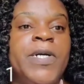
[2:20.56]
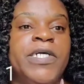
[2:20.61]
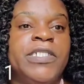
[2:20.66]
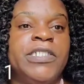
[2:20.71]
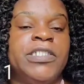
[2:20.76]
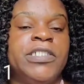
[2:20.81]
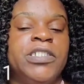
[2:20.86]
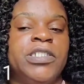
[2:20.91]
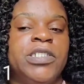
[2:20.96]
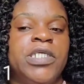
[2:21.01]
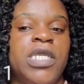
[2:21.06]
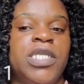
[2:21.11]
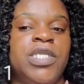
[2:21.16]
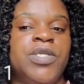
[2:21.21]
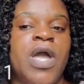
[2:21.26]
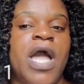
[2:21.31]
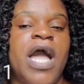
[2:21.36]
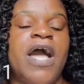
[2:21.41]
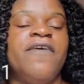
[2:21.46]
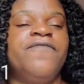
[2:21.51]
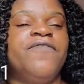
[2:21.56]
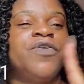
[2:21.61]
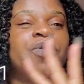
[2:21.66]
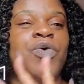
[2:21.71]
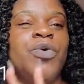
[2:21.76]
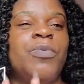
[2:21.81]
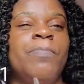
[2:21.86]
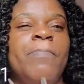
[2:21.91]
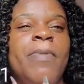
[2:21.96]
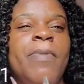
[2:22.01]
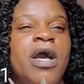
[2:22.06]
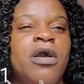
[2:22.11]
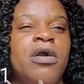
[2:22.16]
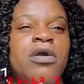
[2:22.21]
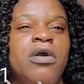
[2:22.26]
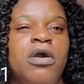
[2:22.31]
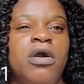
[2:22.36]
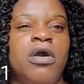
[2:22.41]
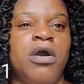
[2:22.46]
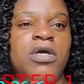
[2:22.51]
but you have to go back
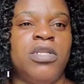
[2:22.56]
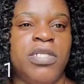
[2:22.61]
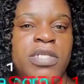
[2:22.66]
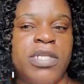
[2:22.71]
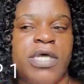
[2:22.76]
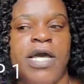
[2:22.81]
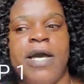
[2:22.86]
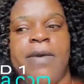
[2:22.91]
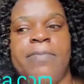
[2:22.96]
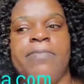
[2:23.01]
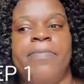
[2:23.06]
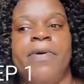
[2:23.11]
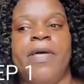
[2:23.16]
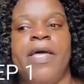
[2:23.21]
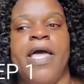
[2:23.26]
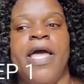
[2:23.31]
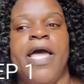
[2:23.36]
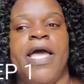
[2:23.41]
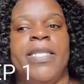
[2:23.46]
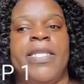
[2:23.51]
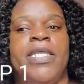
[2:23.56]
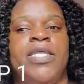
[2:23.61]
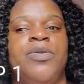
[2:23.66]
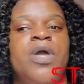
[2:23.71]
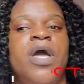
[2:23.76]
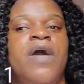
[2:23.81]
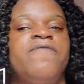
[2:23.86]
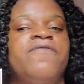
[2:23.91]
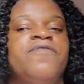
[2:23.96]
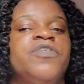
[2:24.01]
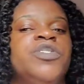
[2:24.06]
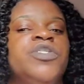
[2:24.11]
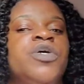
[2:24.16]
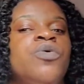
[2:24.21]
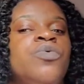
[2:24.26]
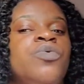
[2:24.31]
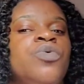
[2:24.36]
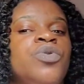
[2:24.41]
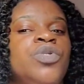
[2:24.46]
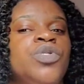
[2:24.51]
on the app, and then you have to
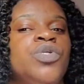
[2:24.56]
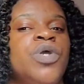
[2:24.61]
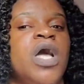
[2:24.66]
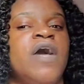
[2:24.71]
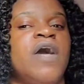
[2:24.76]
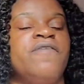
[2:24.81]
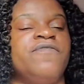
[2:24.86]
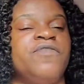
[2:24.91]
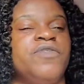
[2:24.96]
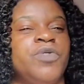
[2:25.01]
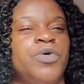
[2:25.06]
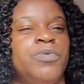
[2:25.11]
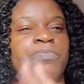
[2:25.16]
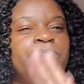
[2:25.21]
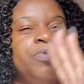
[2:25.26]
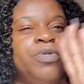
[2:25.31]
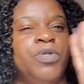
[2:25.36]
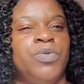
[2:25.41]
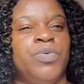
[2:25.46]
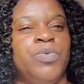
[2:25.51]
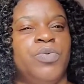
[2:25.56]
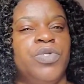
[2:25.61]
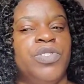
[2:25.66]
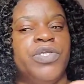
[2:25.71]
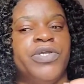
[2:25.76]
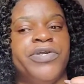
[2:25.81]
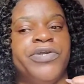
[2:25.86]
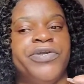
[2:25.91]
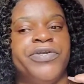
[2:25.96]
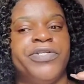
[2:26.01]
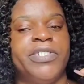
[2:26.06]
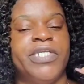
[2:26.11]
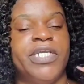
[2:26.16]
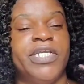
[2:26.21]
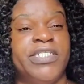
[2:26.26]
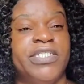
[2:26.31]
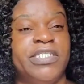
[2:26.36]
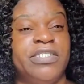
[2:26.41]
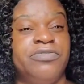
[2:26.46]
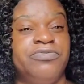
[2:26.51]
upload your
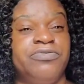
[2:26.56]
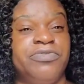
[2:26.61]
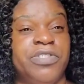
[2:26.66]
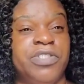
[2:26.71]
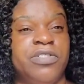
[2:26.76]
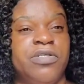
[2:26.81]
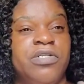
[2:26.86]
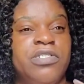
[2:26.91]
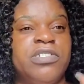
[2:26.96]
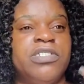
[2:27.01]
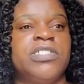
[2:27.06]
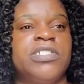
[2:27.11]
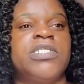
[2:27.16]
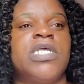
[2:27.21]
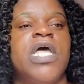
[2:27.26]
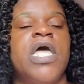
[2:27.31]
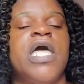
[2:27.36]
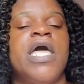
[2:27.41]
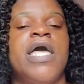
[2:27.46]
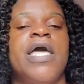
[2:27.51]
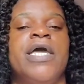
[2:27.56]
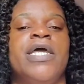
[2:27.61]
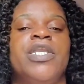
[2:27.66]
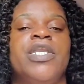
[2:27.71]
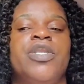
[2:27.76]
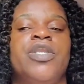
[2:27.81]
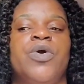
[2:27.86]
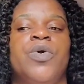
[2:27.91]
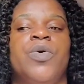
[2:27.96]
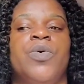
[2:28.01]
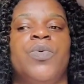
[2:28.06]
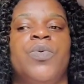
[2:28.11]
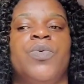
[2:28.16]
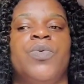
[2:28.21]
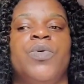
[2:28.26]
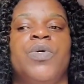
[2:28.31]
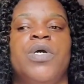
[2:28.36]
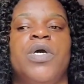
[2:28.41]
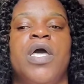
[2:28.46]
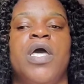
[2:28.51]
test results.
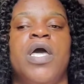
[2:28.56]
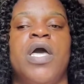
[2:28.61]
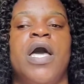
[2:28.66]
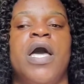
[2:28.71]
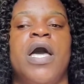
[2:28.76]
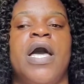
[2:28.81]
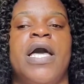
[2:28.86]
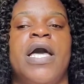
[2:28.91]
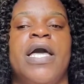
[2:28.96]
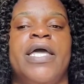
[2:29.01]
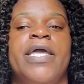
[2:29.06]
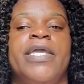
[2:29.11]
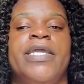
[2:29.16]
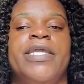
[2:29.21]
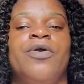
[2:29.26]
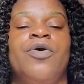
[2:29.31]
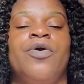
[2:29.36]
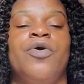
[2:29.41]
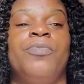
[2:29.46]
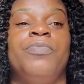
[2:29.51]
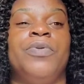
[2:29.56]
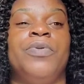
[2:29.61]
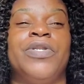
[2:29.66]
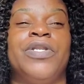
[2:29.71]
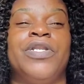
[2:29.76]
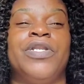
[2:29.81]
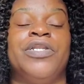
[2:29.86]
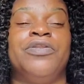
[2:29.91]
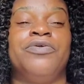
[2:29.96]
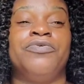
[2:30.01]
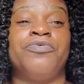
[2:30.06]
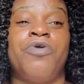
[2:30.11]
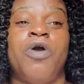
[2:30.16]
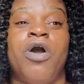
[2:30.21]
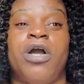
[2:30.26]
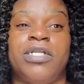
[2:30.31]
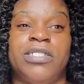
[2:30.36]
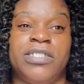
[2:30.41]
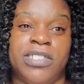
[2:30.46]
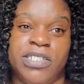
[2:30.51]
No, I uploaded the
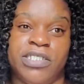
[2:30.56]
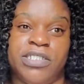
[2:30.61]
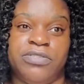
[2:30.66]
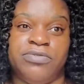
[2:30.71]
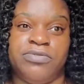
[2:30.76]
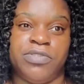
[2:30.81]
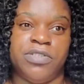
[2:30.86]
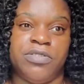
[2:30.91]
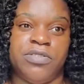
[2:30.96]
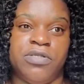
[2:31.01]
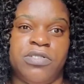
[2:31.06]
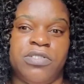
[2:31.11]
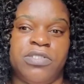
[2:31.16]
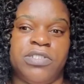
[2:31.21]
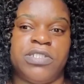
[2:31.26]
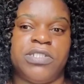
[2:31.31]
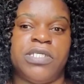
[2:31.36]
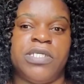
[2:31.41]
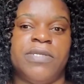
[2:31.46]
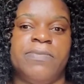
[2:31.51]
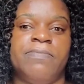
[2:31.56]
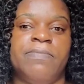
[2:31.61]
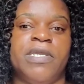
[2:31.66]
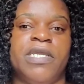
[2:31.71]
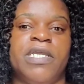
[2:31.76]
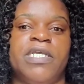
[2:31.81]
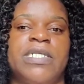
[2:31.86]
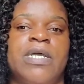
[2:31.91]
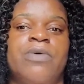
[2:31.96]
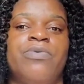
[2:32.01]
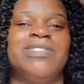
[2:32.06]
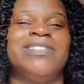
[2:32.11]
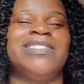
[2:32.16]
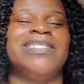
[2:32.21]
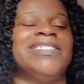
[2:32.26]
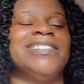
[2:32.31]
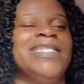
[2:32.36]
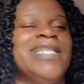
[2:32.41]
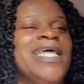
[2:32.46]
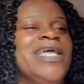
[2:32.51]
wrong test result because I
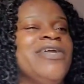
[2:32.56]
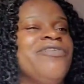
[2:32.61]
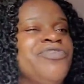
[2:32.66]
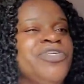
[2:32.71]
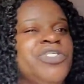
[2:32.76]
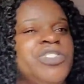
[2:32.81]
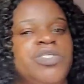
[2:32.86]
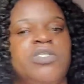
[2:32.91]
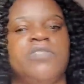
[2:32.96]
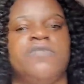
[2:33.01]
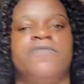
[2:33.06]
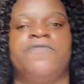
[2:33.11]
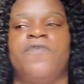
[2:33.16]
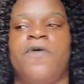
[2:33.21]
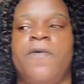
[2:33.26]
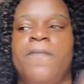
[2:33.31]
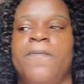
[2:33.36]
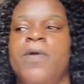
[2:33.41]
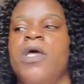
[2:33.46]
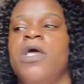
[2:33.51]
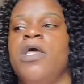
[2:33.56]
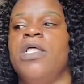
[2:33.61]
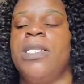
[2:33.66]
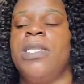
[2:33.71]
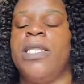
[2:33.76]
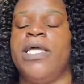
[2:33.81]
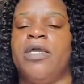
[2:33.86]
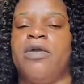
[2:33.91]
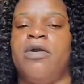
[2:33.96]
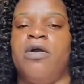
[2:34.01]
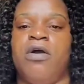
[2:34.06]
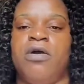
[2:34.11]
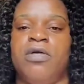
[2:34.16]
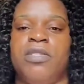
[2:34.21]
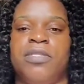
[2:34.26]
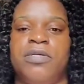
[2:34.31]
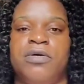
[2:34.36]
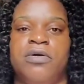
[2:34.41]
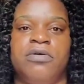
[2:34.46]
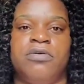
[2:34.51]
was getting like results from like
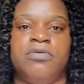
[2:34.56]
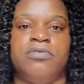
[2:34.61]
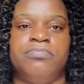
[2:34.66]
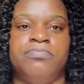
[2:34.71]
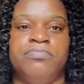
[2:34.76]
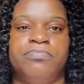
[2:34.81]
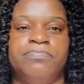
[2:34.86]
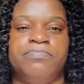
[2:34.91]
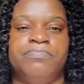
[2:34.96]
other